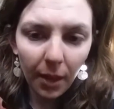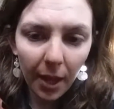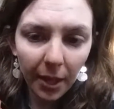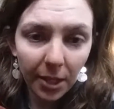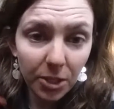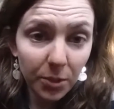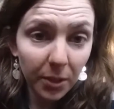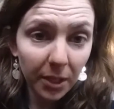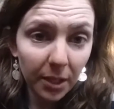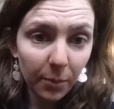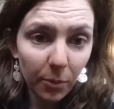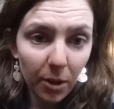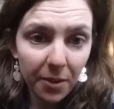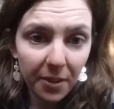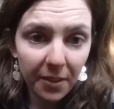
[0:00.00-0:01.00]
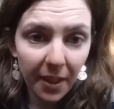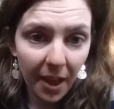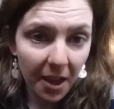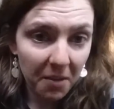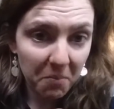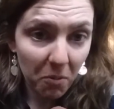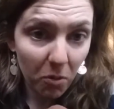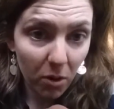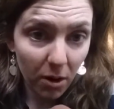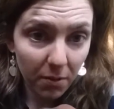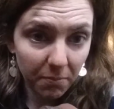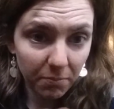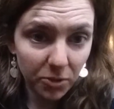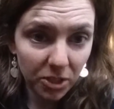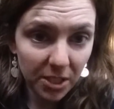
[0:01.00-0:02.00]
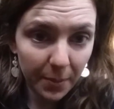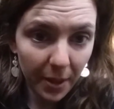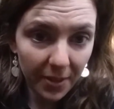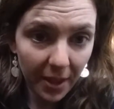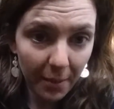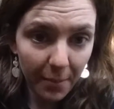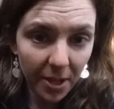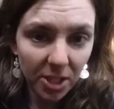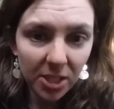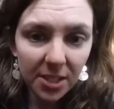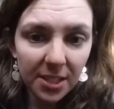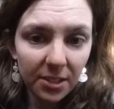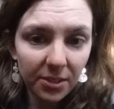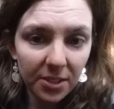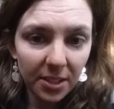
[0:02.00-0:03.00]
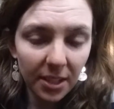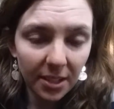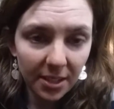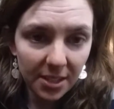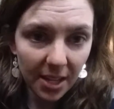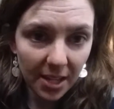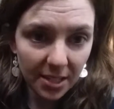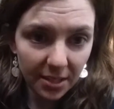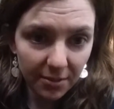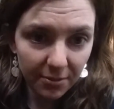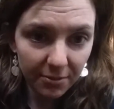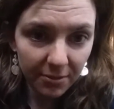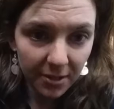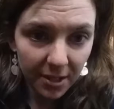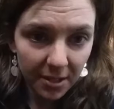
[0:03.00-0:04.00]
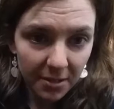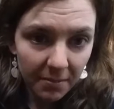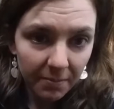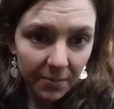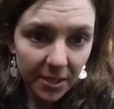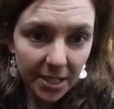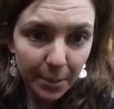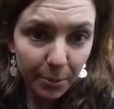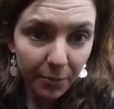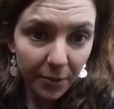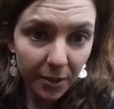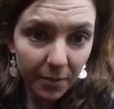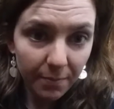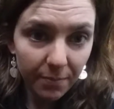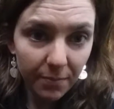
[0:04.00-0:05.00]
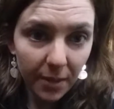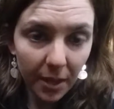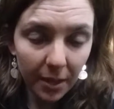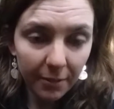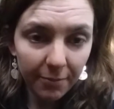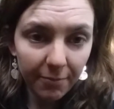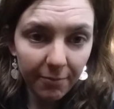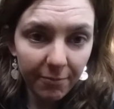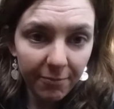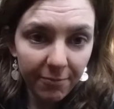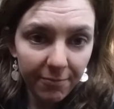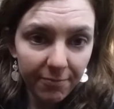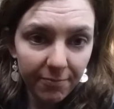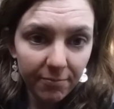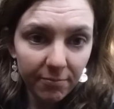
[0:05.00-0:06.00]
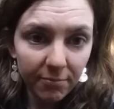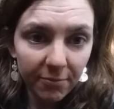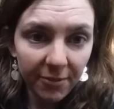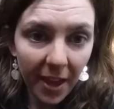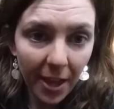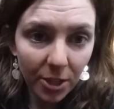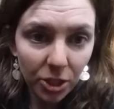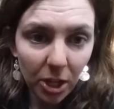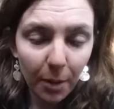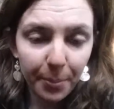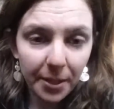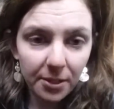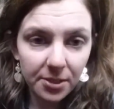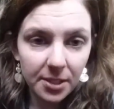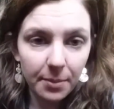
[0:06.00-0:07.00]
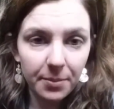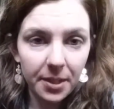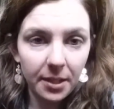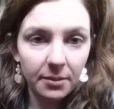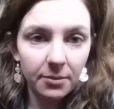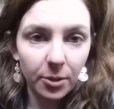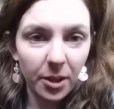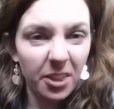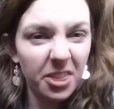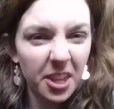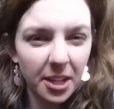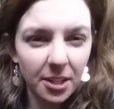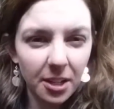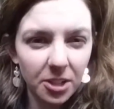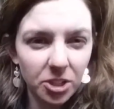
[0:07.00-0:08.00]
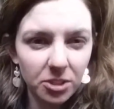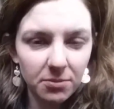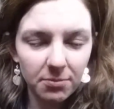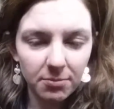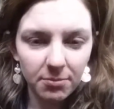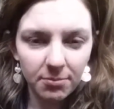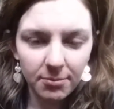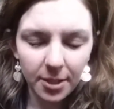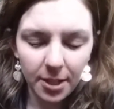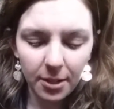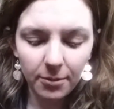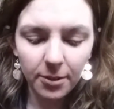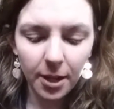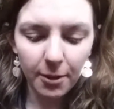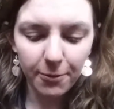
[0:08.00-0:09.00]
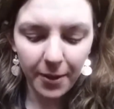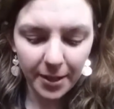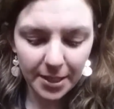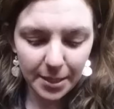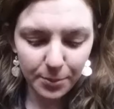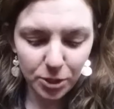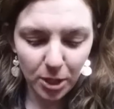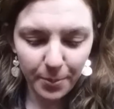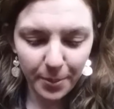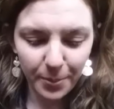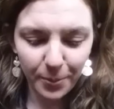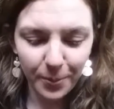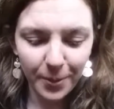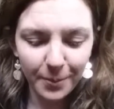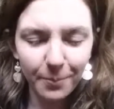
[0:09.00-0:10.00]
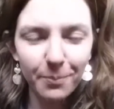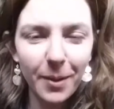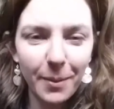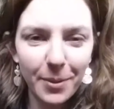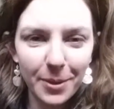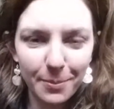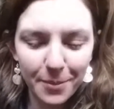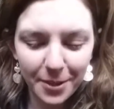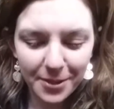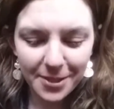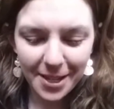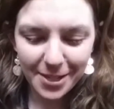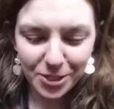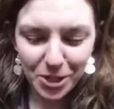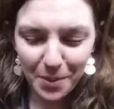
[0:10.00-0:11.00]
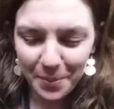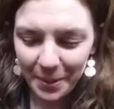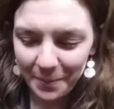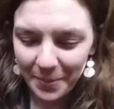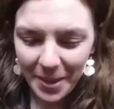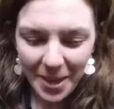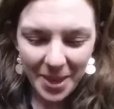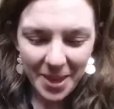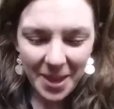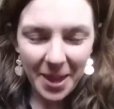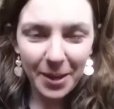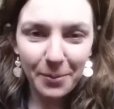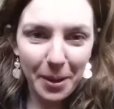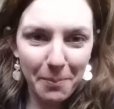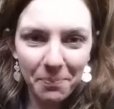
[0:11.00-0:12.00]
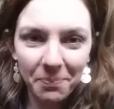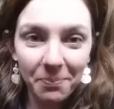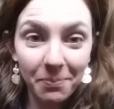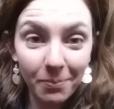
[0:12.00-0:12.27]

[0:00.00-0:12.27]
I could do a little more than that, or just about that much. It's seriously like the size of the tip of a fat Sharpie or something, or a thin, you know, not a fine tip Sharpie, but maybe the middle-sized Sharpie. Anyway,